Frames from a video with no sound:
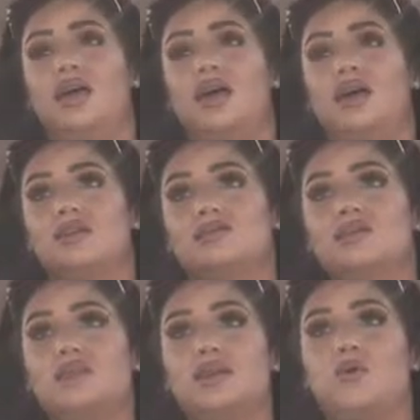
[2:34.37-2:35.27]
And
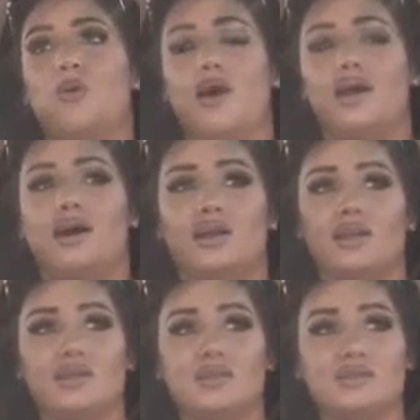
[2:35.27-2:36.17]
to be quite
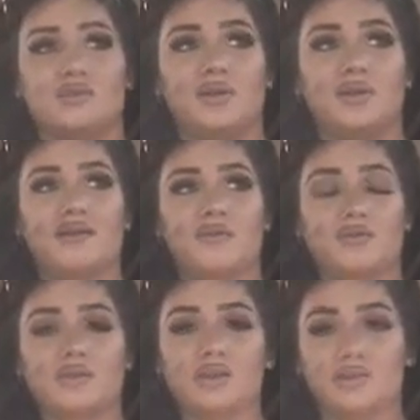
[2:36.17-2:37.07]
honest, we never
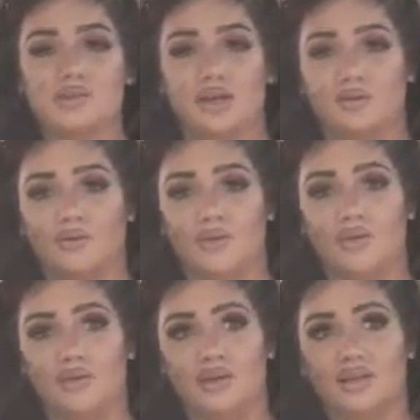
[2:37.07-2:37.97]
really stuck with
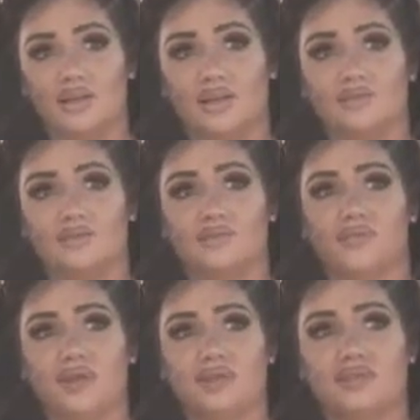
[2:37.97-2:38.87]
it long enough
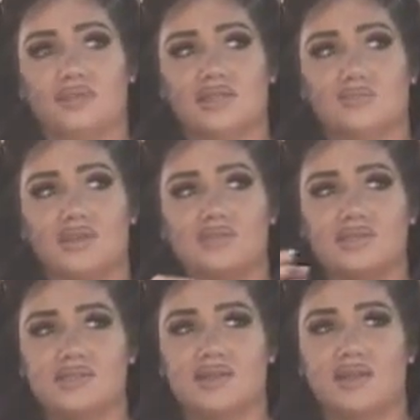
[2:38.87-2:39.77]
to maybe
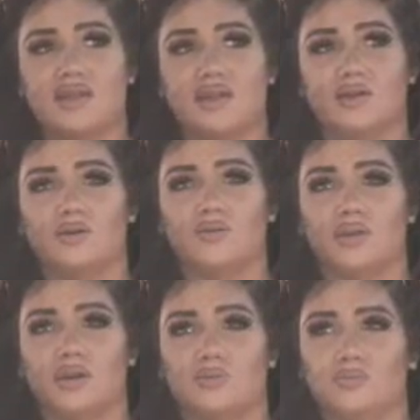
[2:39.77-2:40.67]
see like a
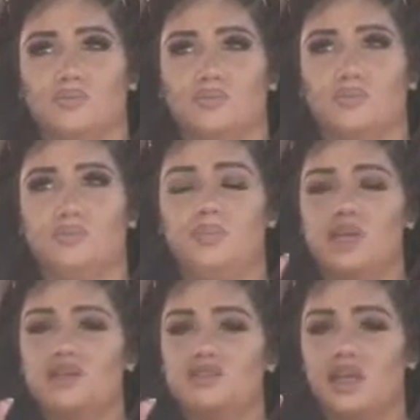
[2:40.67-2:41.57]

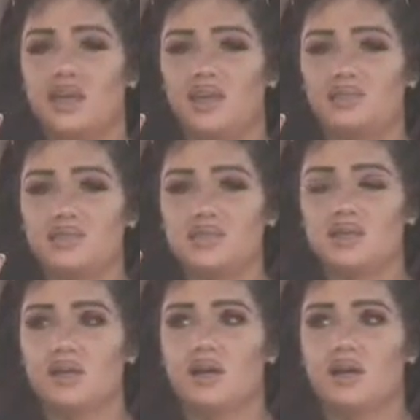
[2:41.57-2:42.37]
big change.